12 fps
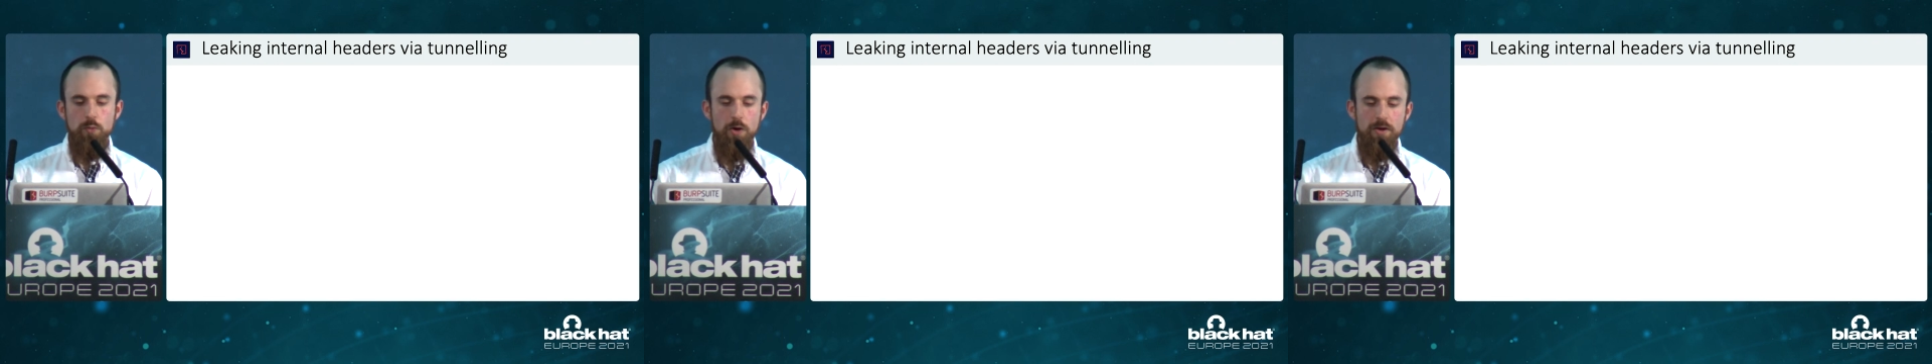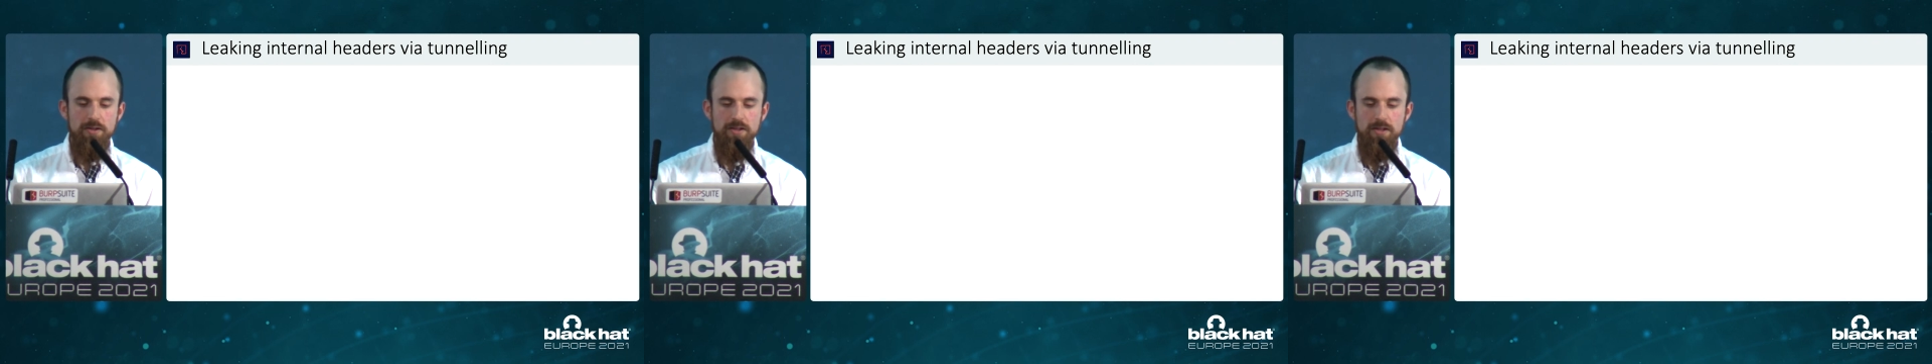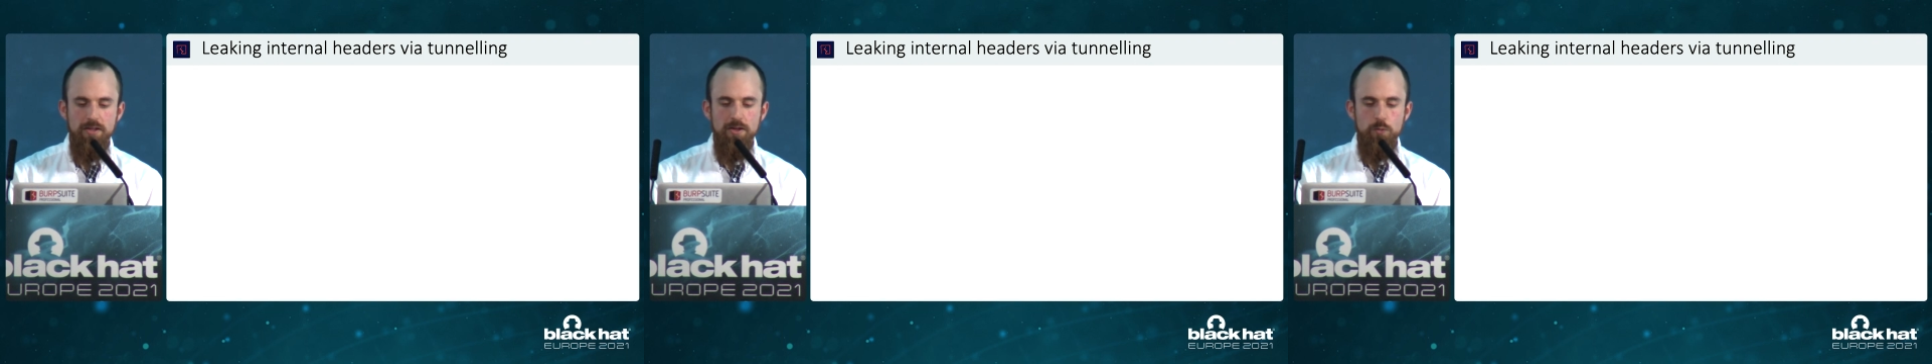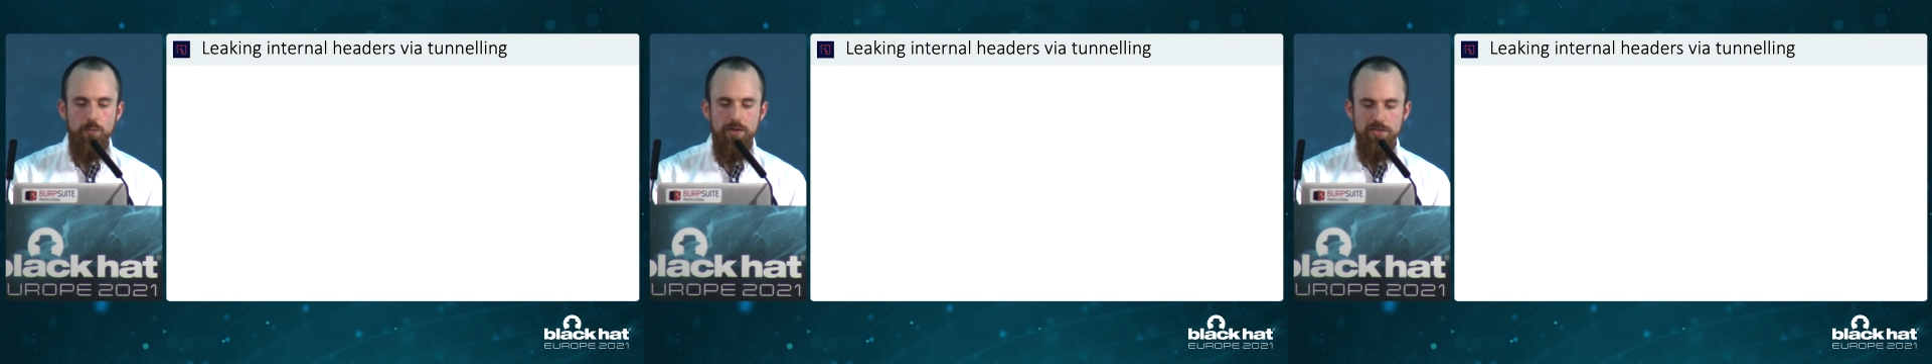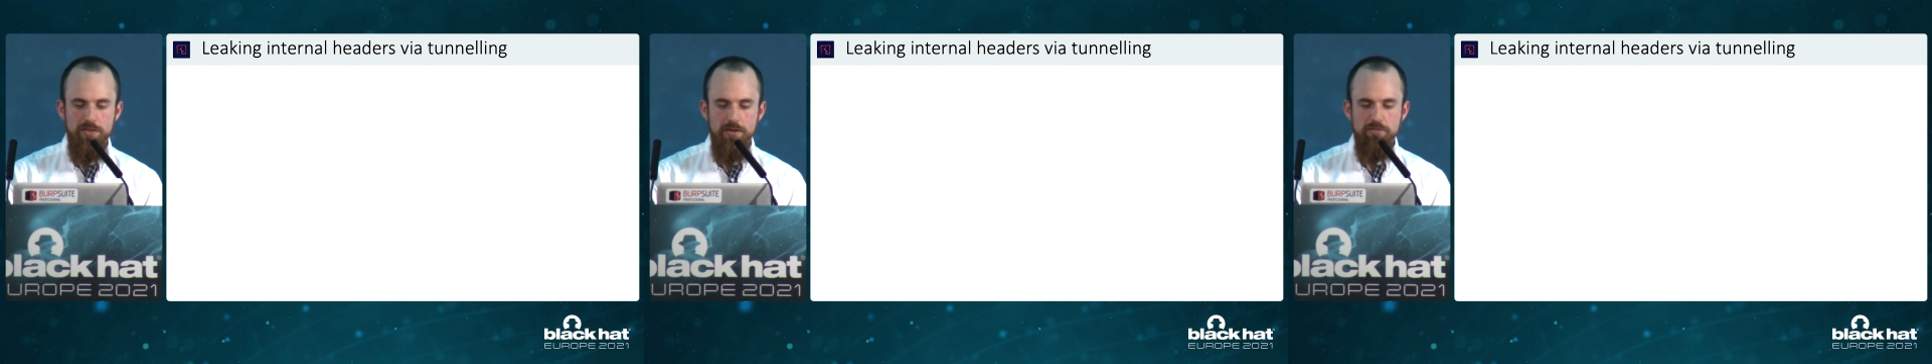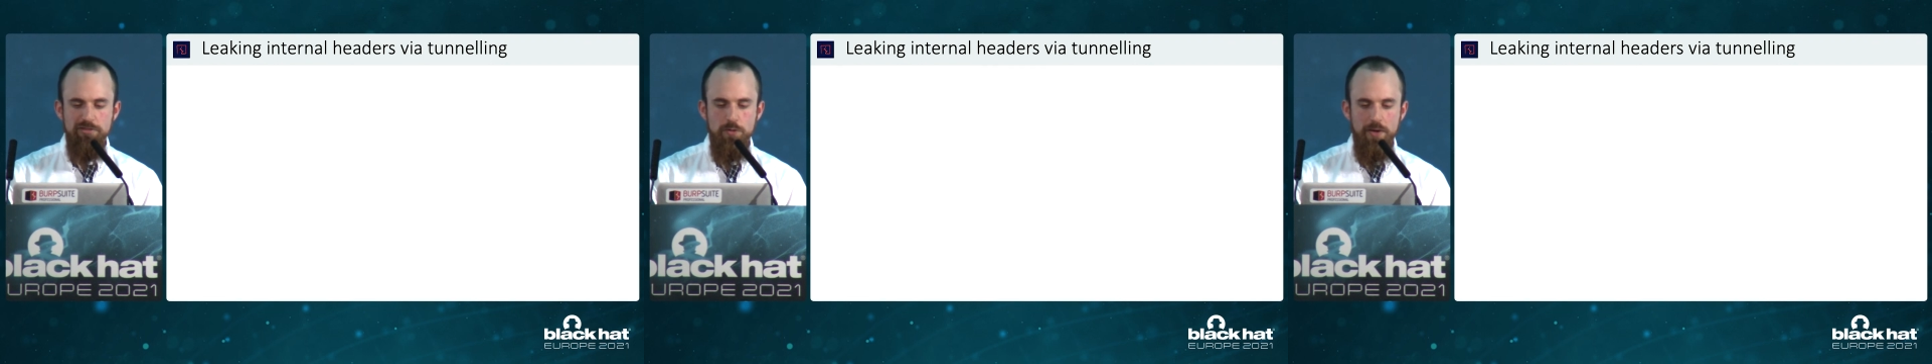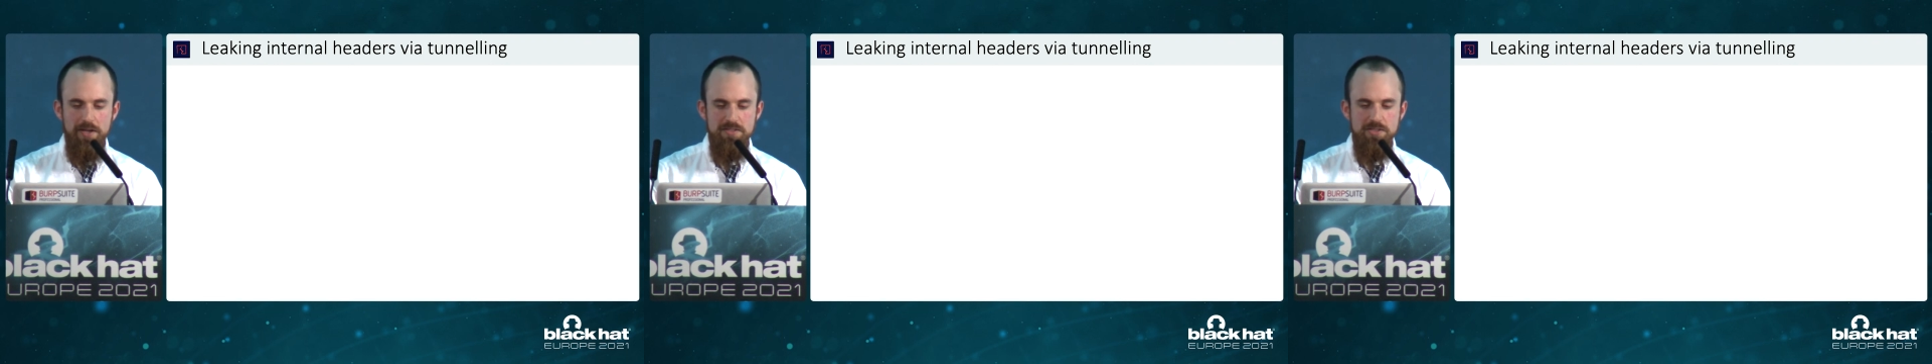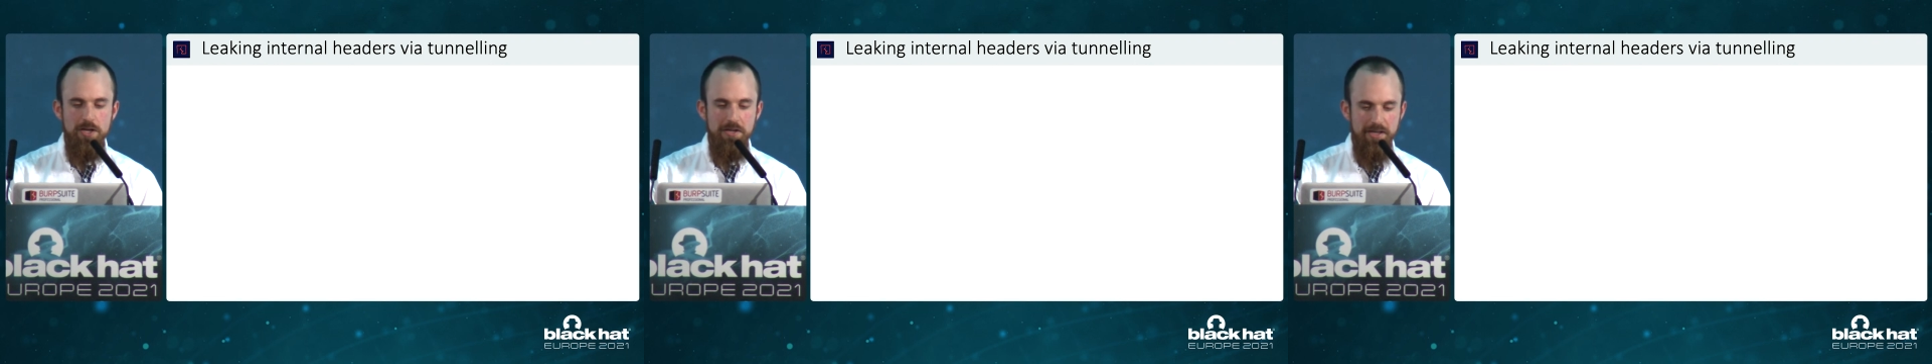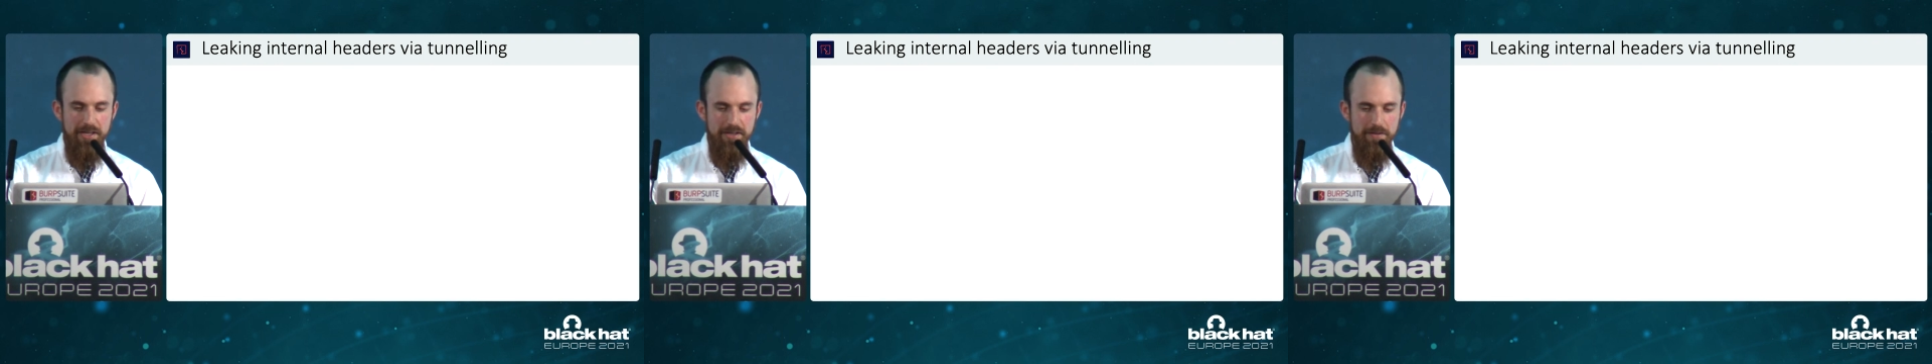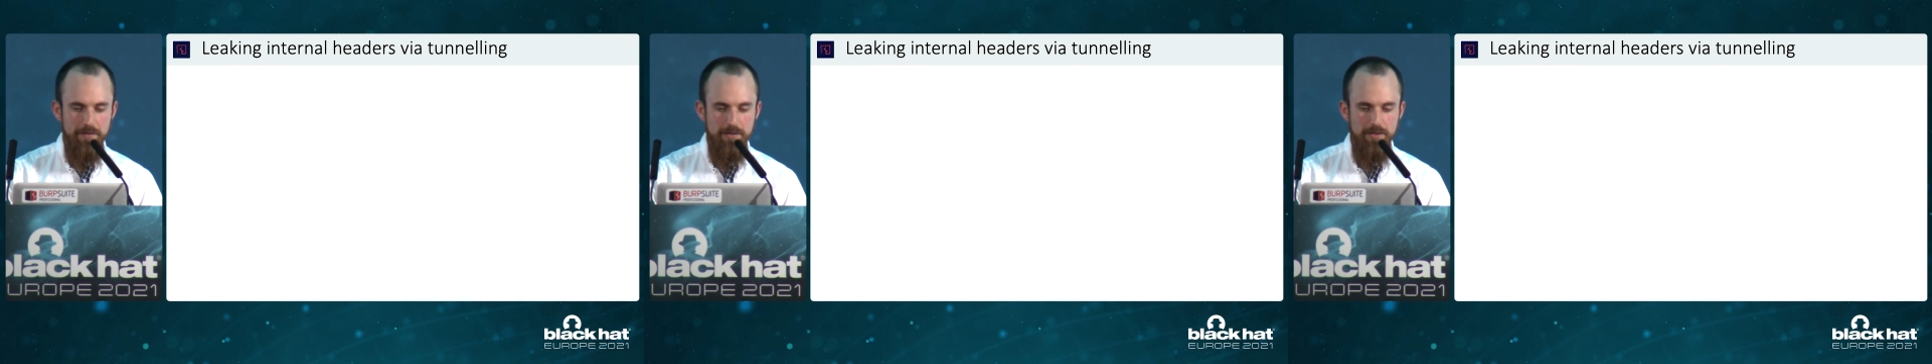work with request tunneling.